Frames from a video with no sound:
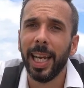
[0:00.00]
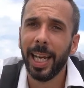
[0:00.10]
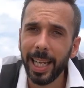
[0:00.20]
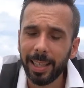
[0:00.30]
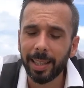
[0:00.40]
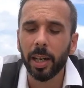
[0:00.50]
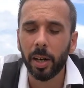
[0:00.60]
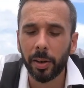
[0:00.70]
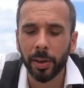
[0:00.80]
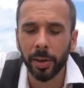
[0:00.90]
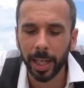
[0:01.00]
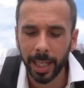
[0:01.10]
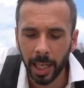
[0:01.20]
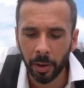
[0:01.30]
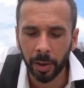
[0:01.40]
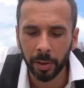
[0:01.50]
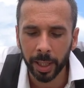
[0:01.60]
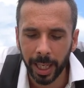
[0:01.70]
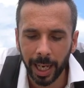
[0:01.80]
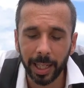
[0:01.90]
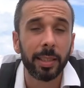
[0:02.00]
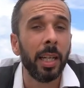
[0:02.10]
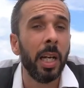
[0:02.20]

heat or in our case